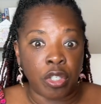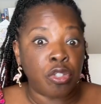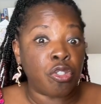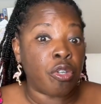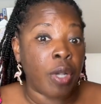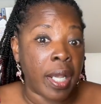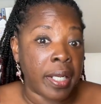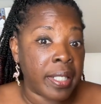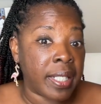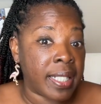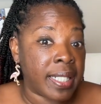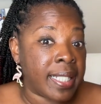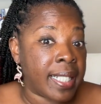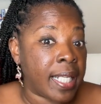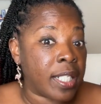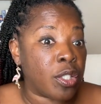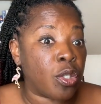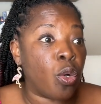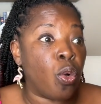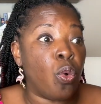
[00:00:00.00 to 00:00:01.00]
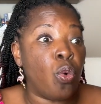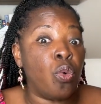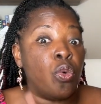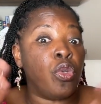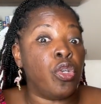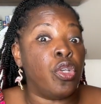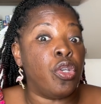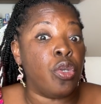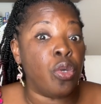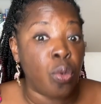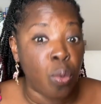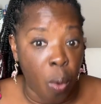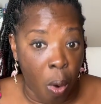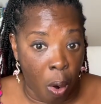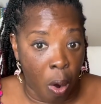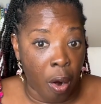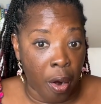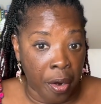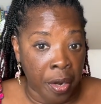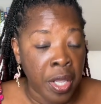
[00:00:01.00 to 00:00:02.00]
trying to assess who you
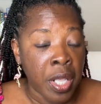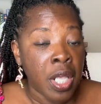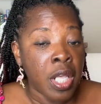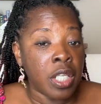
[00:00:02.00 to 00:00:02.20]
are.